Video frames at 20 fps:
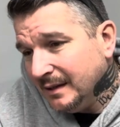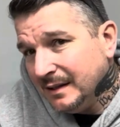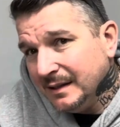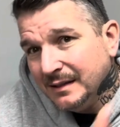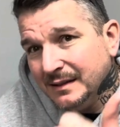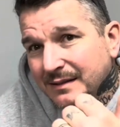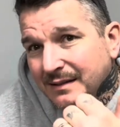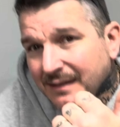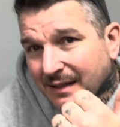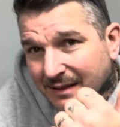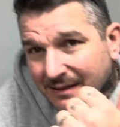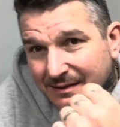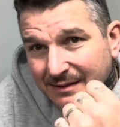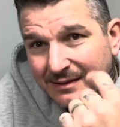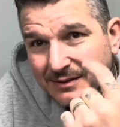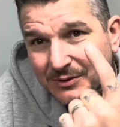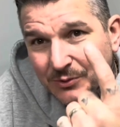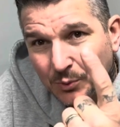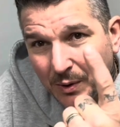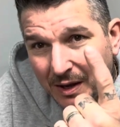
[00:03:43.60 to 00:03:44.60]

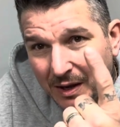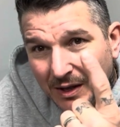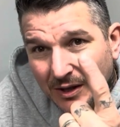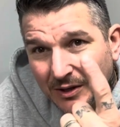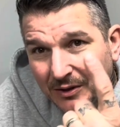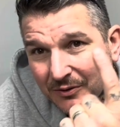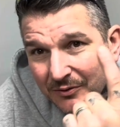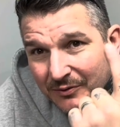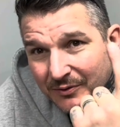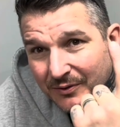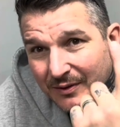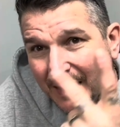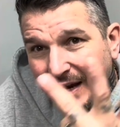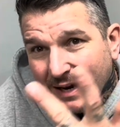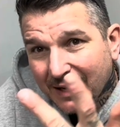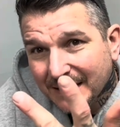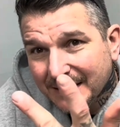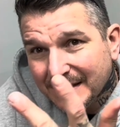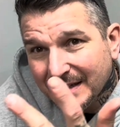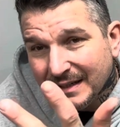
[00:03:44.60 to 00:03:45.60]
6, 12,
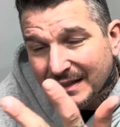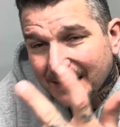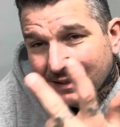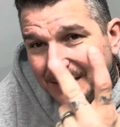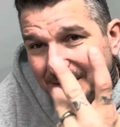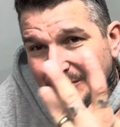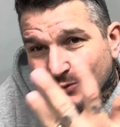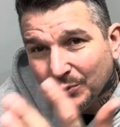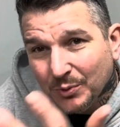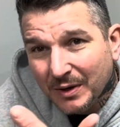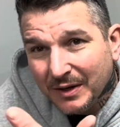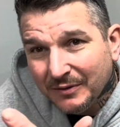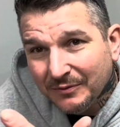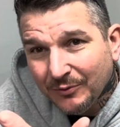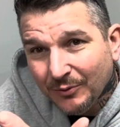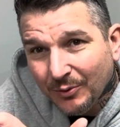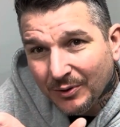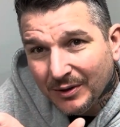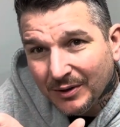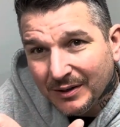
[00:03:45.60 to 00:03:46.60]
18,
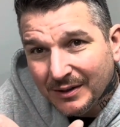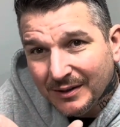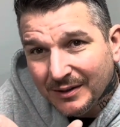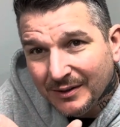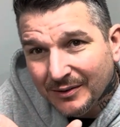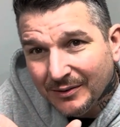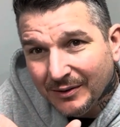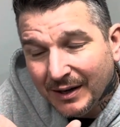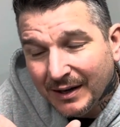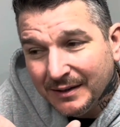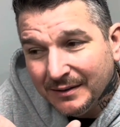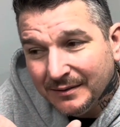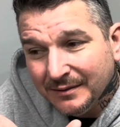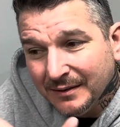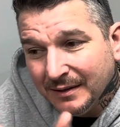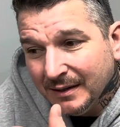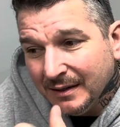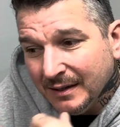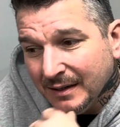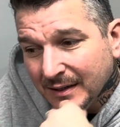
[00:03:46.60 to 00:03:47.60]
24, right?
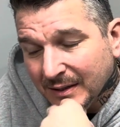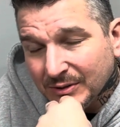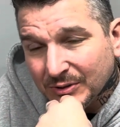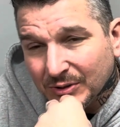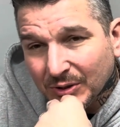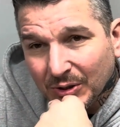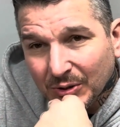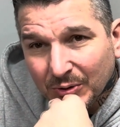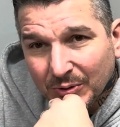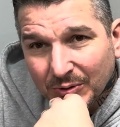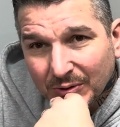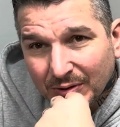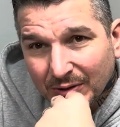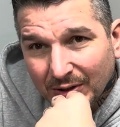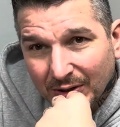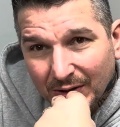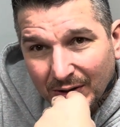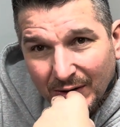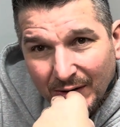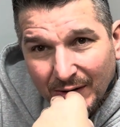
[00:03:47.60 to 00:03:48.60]
So
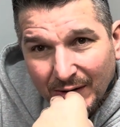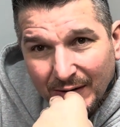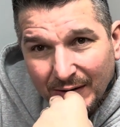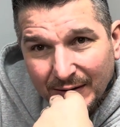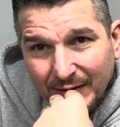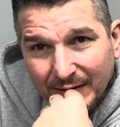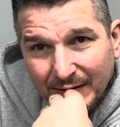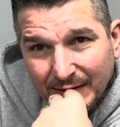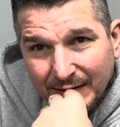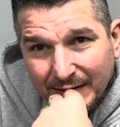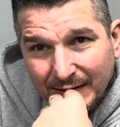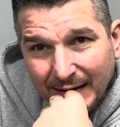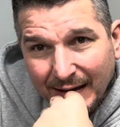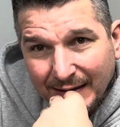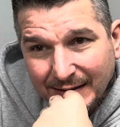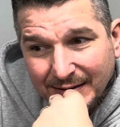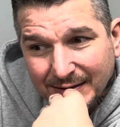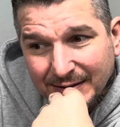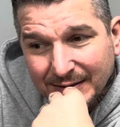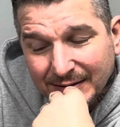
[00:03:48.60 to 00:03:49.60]

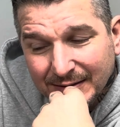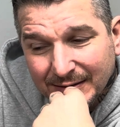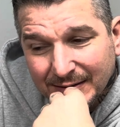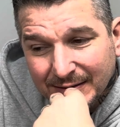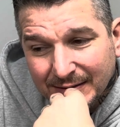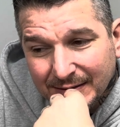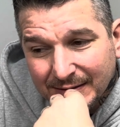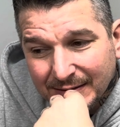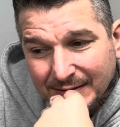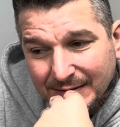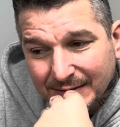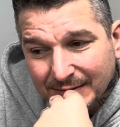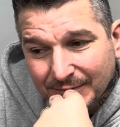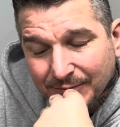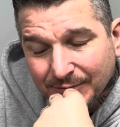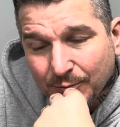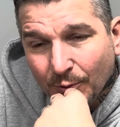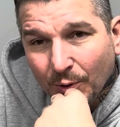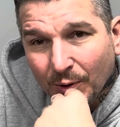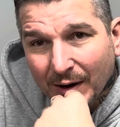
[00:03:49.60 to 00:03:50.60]
that's
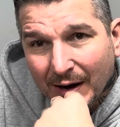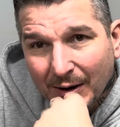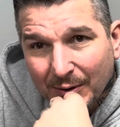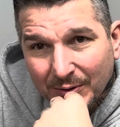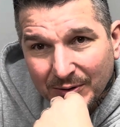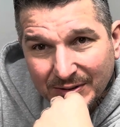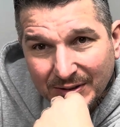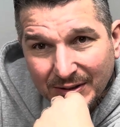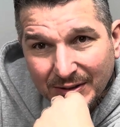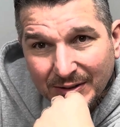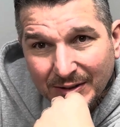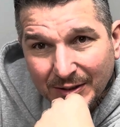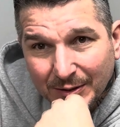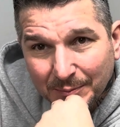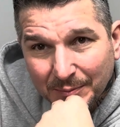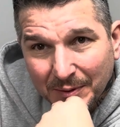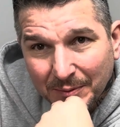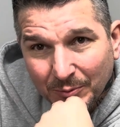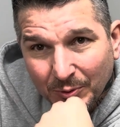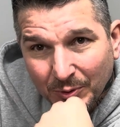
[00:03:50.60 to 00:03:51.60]
4 hours and a little
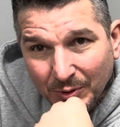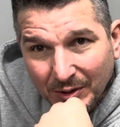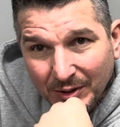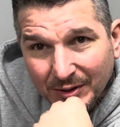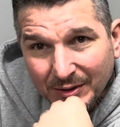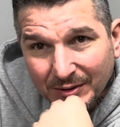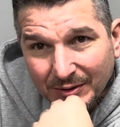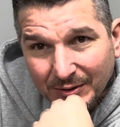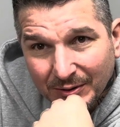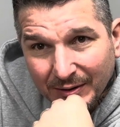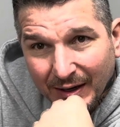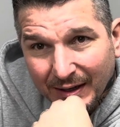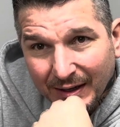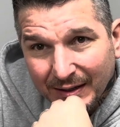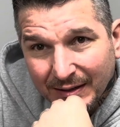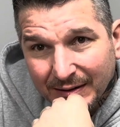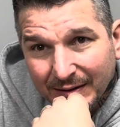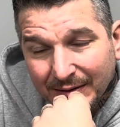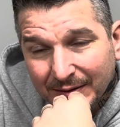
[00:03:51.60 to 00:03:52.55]
bit more, okay?